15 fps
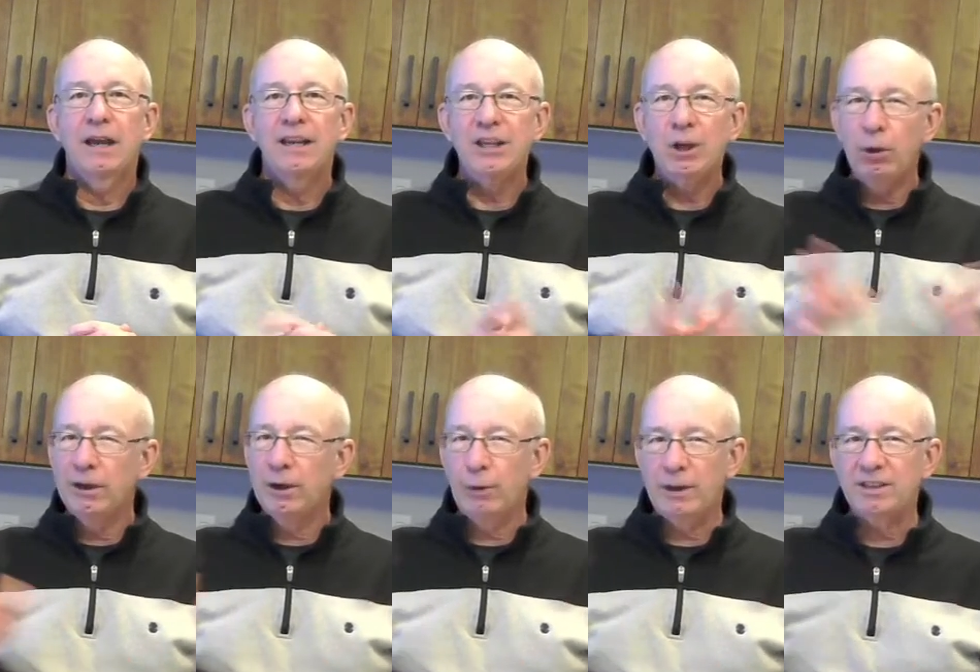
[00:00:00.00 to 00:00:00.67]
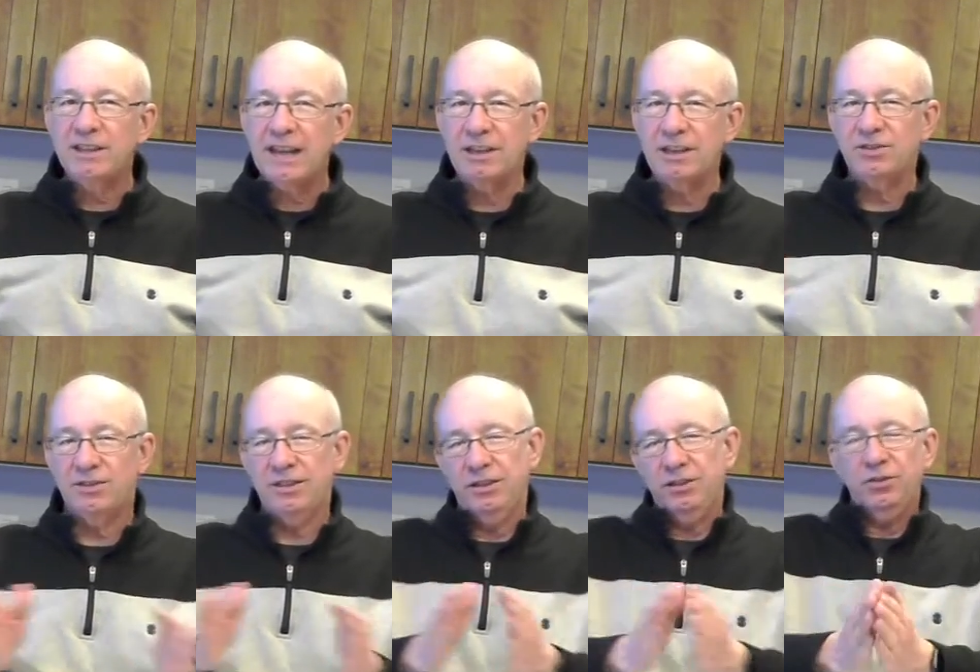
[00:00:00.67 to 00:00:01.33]
You all know what
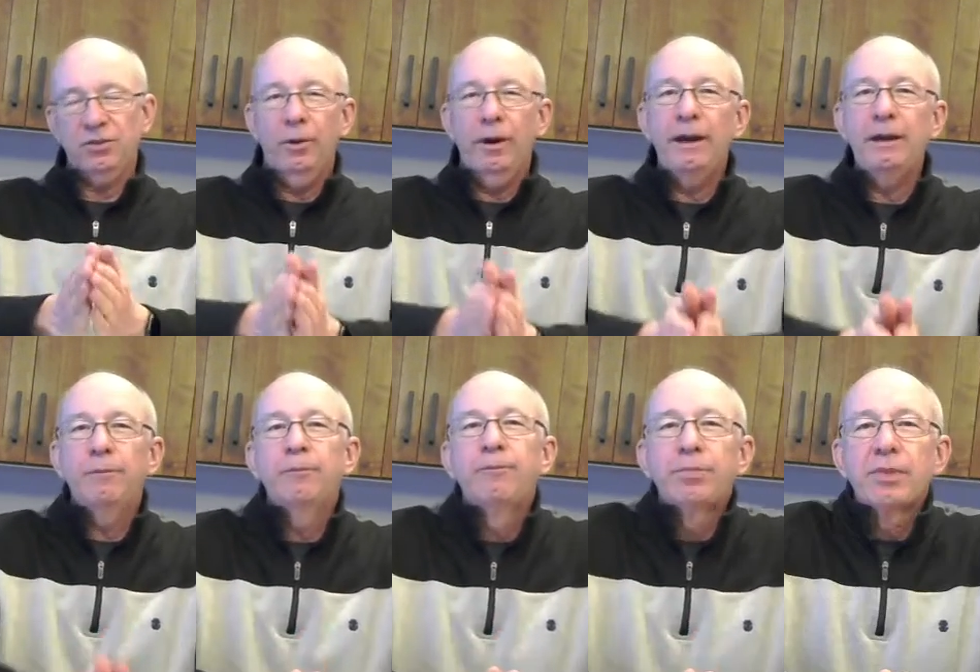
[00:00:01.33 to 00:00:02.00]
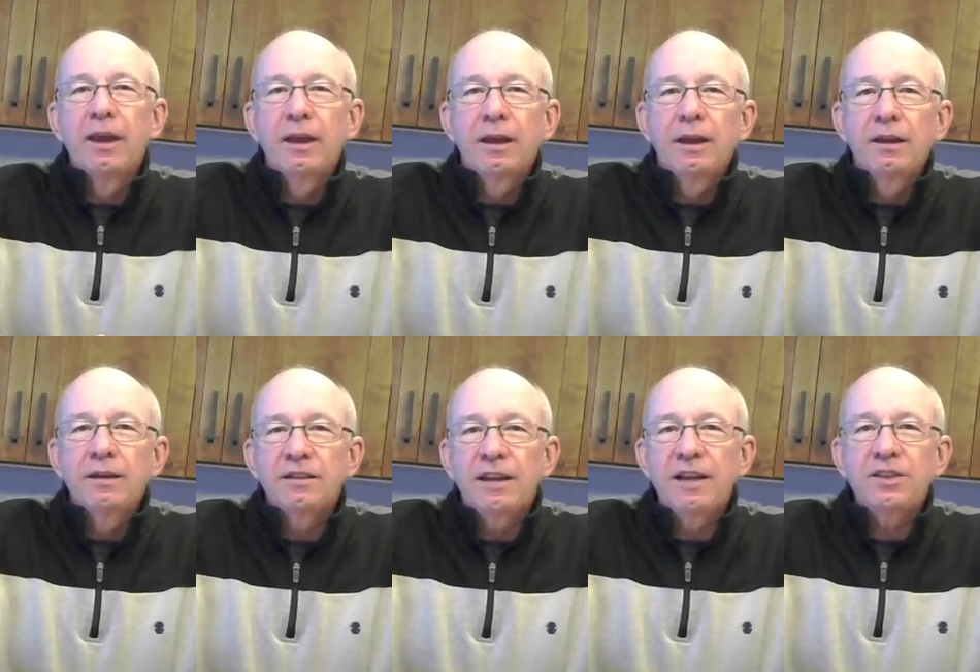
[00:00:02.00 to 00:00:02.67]
taste is, right?
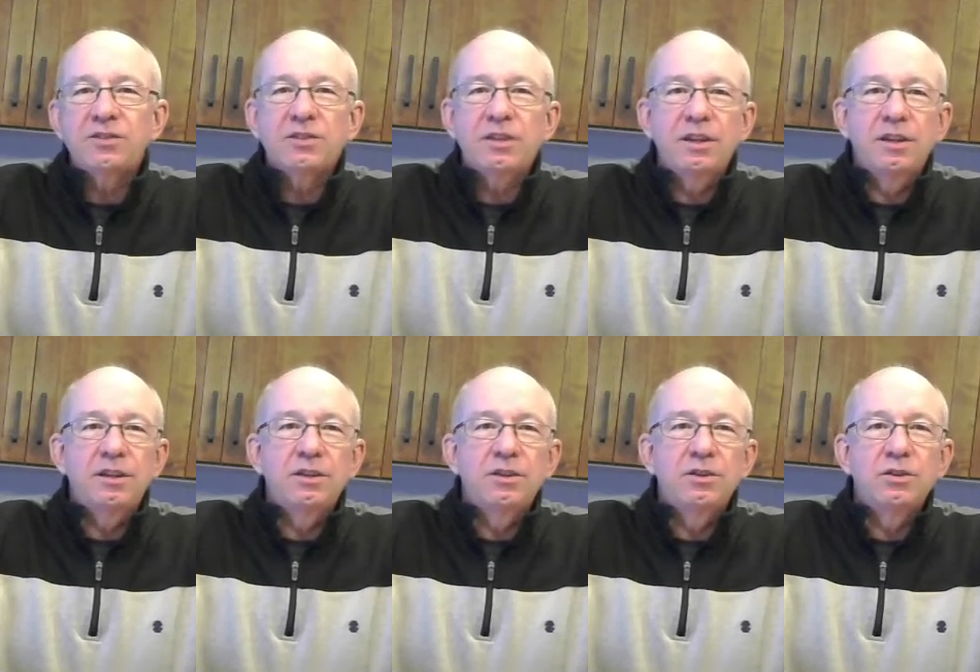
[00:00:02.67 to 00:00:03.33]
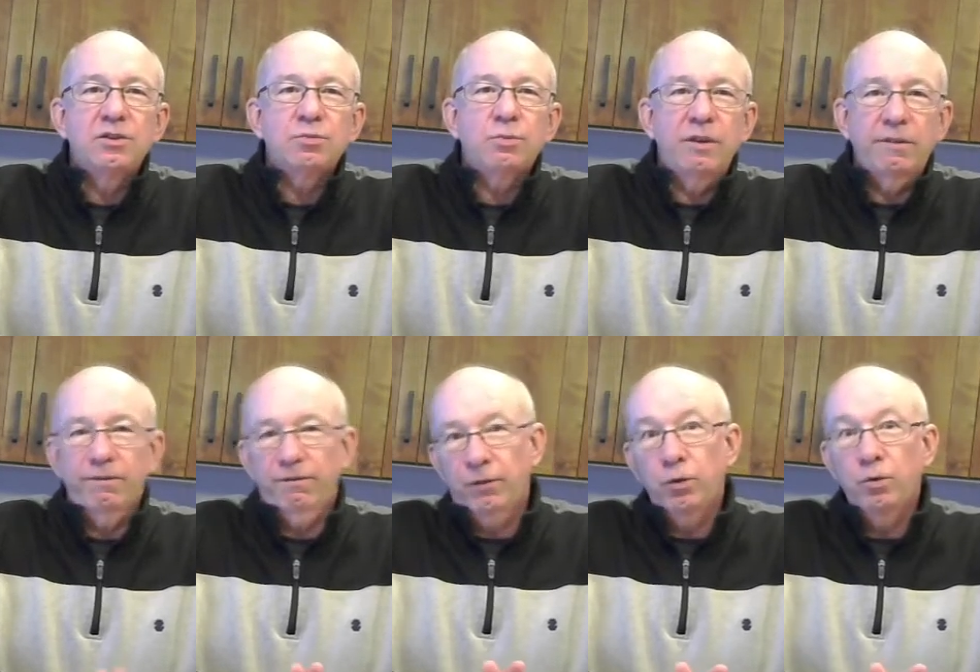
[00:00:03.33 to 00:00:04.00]
Taste is
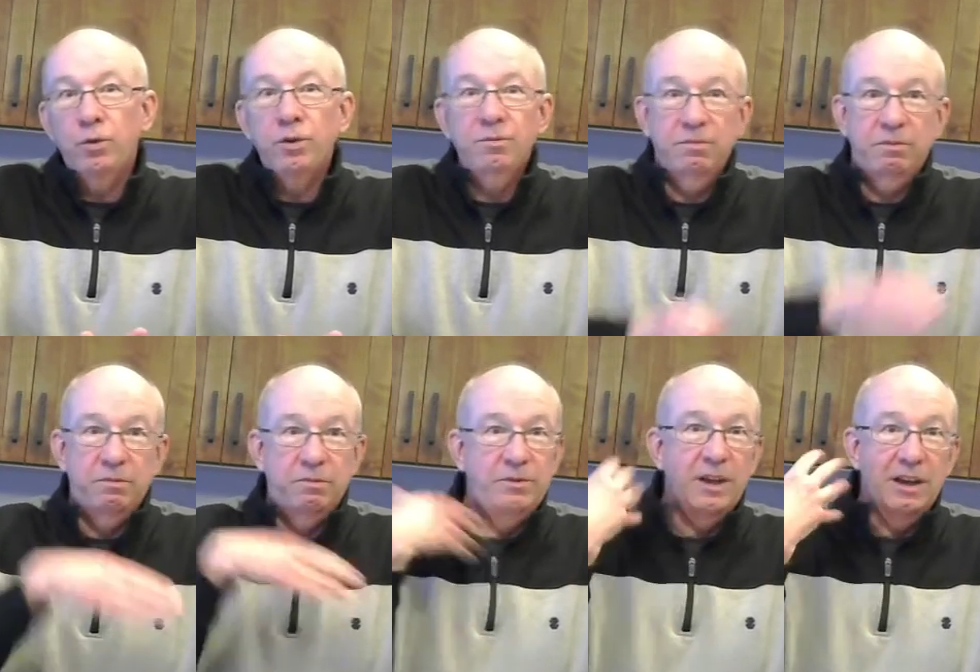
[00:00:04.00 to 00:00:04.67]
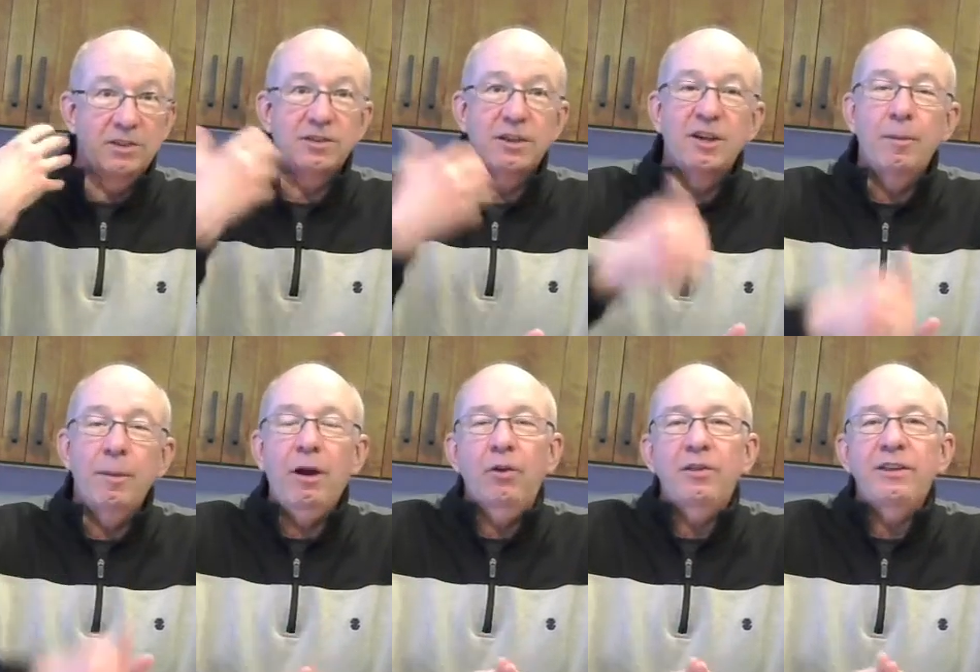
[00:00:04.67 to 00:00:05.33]
what food does in your
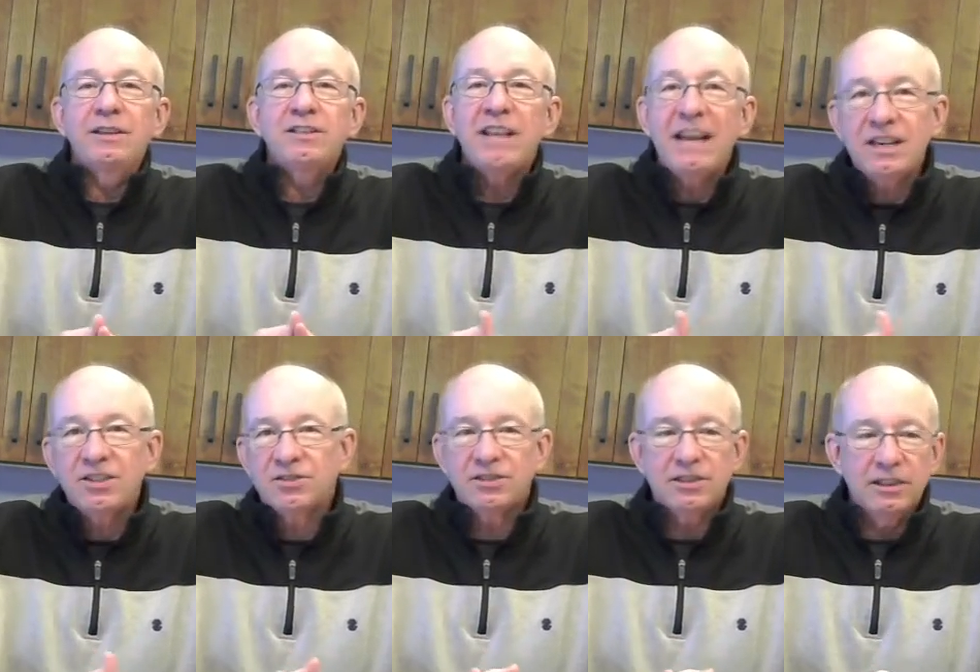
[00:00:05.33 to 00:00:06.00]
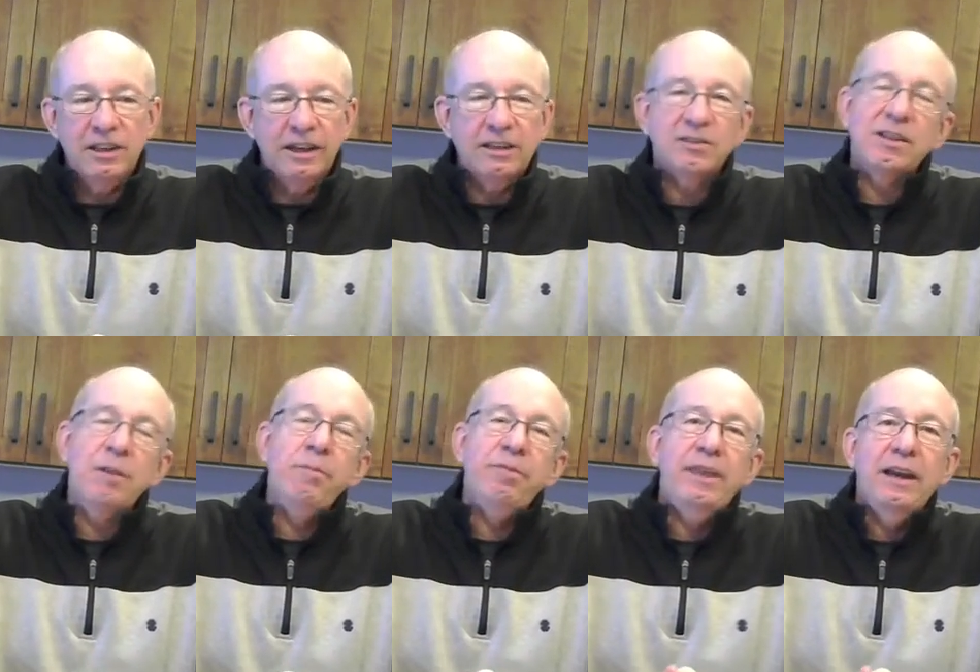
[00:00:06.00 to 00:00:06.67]
mouth. It tastes like
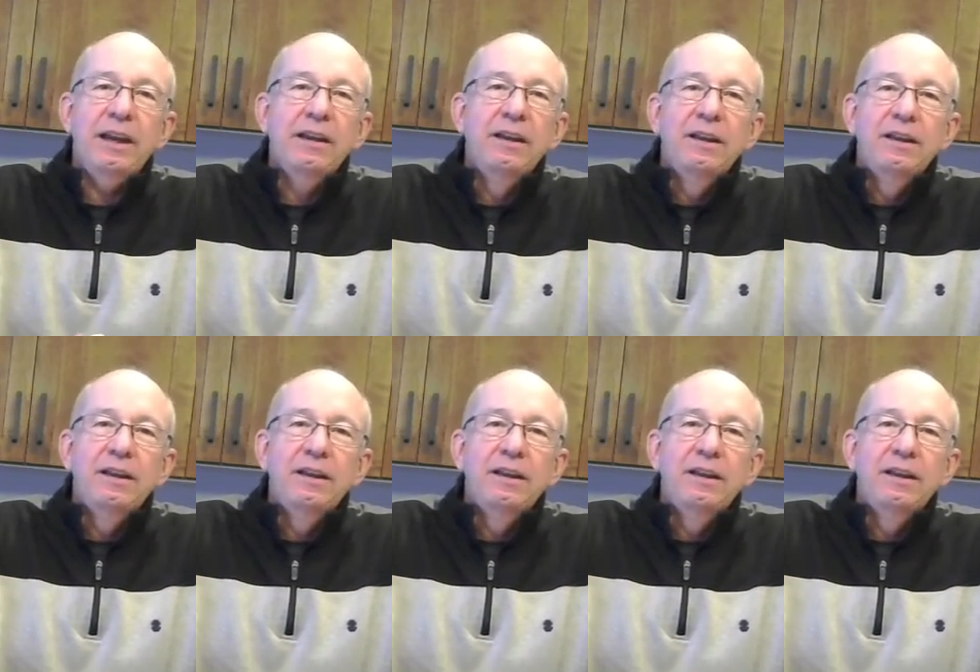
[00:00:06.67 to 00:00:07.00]
something.